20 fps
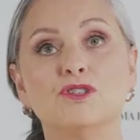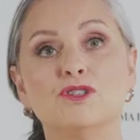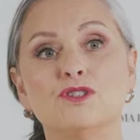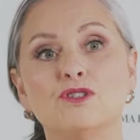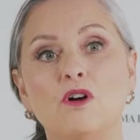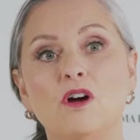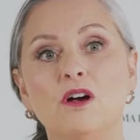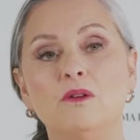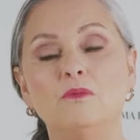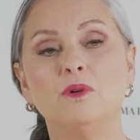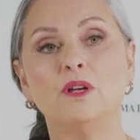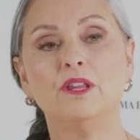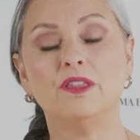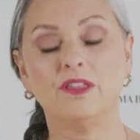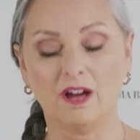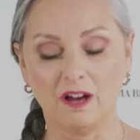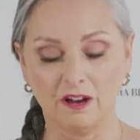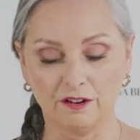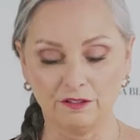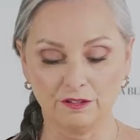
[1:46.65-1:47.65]
start with
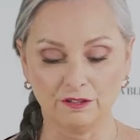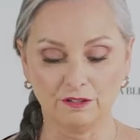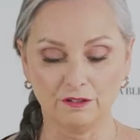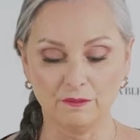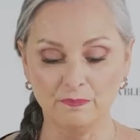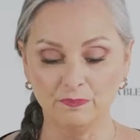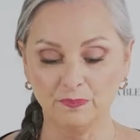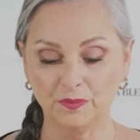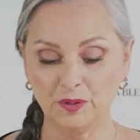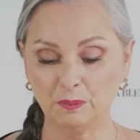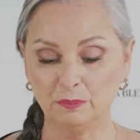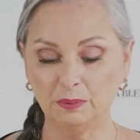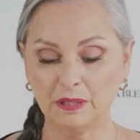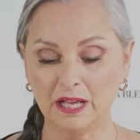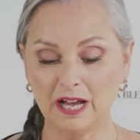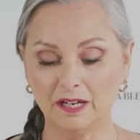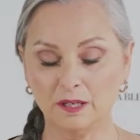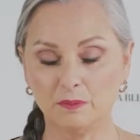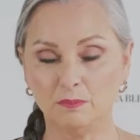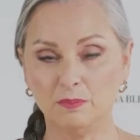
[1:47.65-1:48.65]
either the
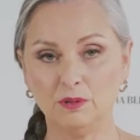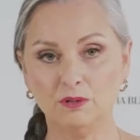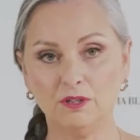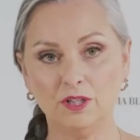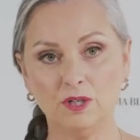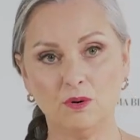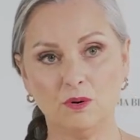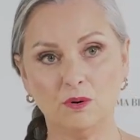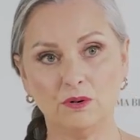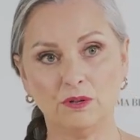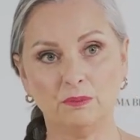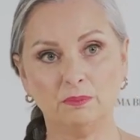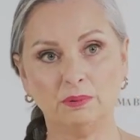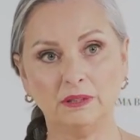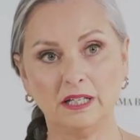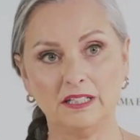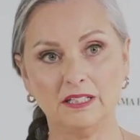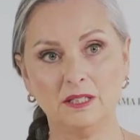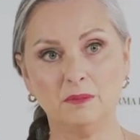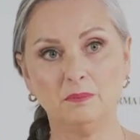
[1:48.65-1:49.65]
black beauty or the
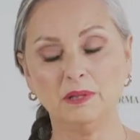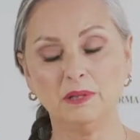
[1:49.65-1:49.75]
blended